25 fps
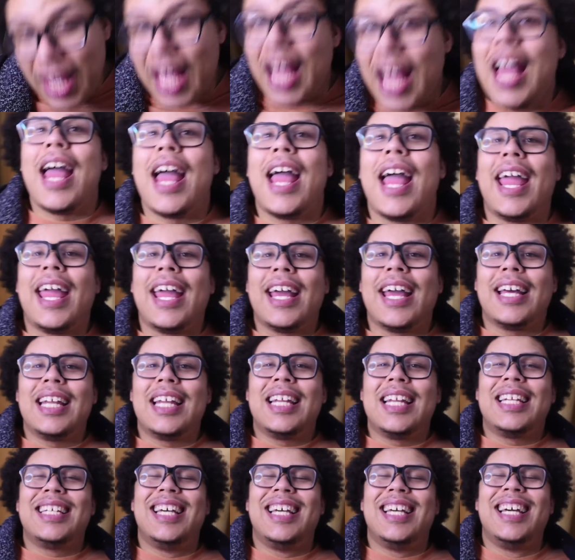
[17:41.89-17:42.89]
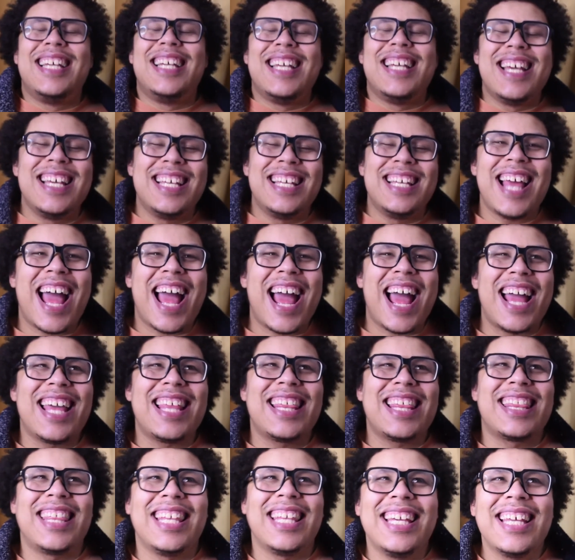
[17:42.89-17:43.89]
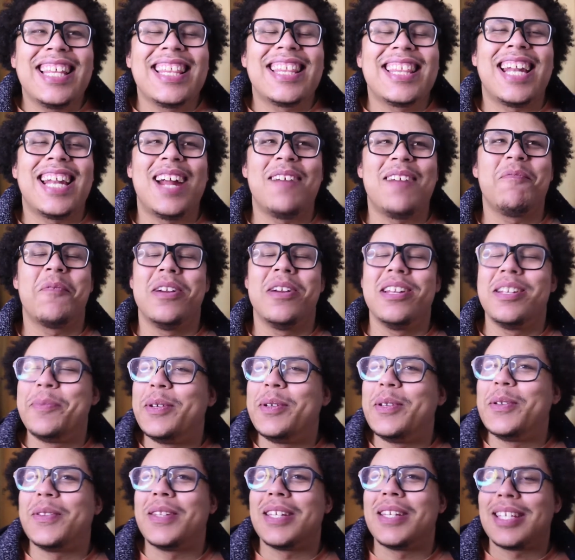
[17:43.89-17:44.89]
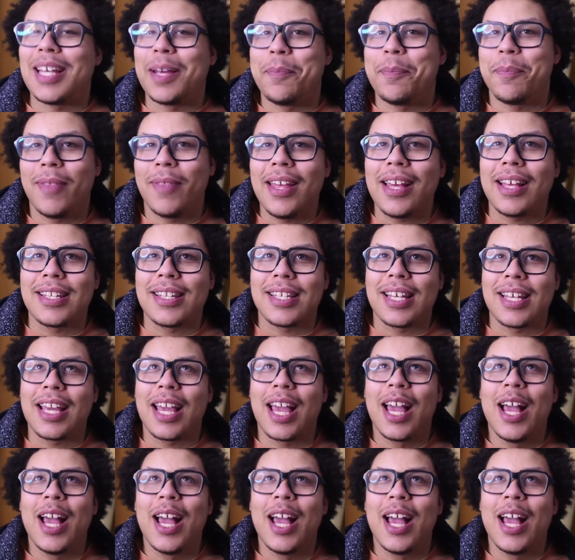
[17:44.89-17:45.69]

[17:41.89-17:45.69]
And I think that I'm going to be doing the same thing. It's like,